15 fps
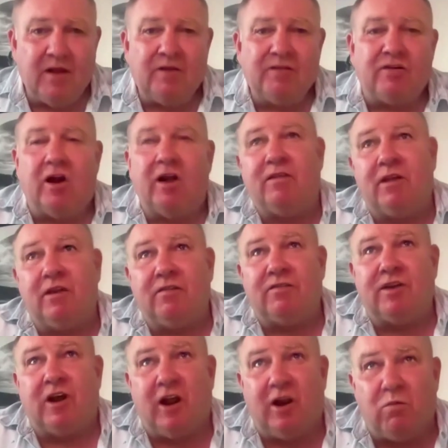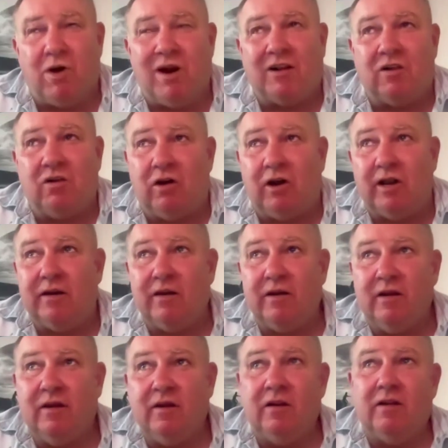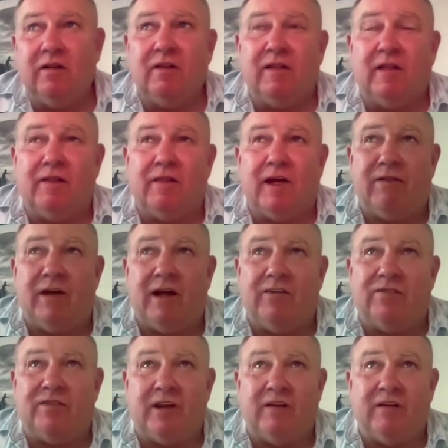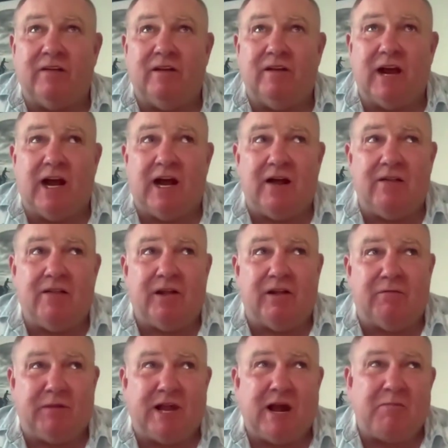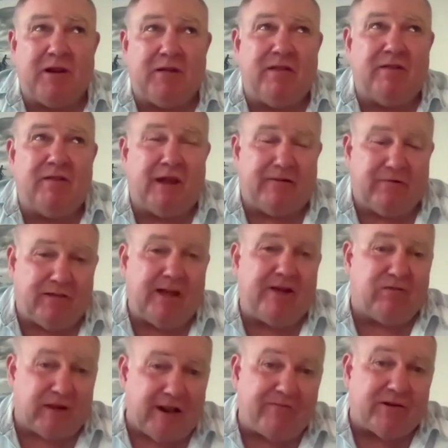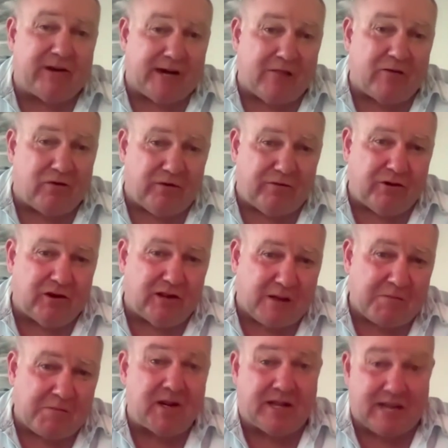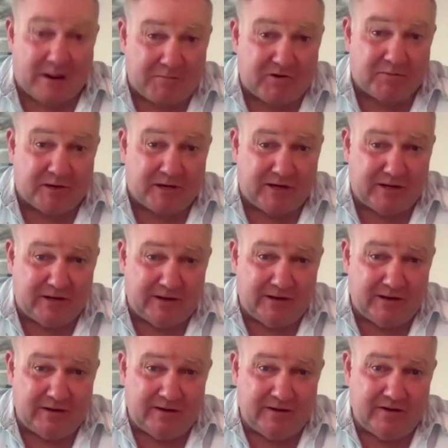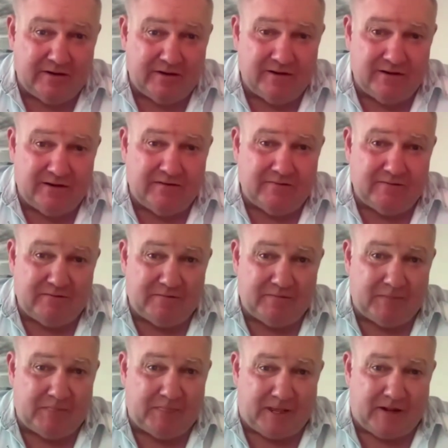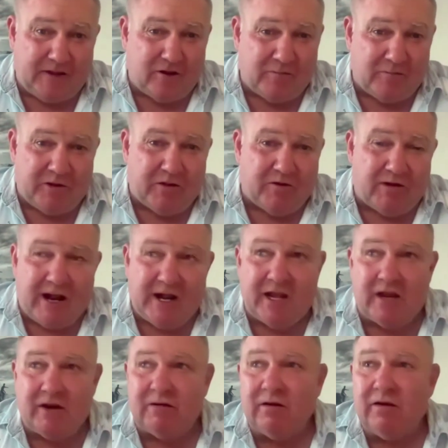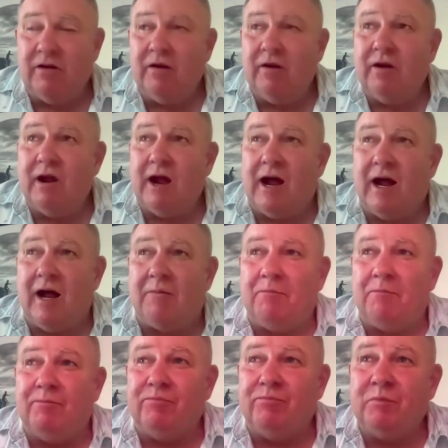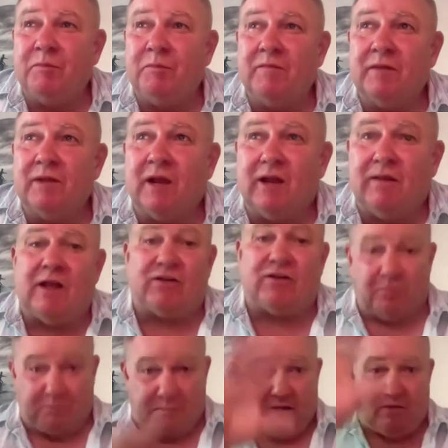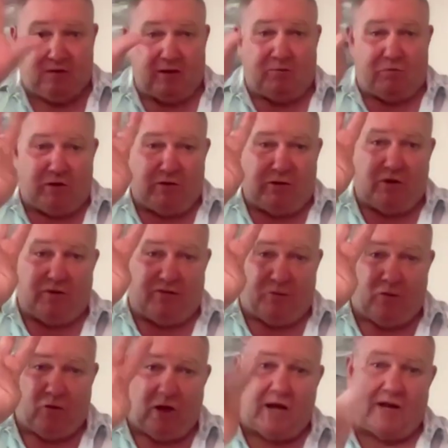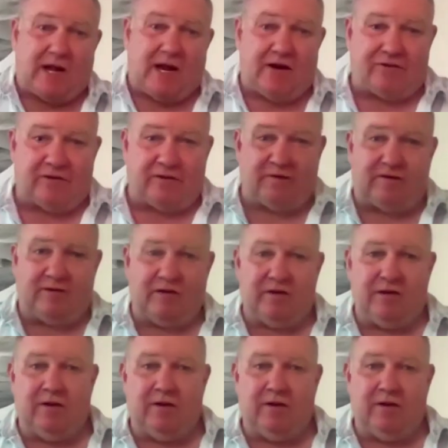So I did say one client that they said the company they've left another review company to come to me. They heard me on the radio, and that's where we've got the 4 locations.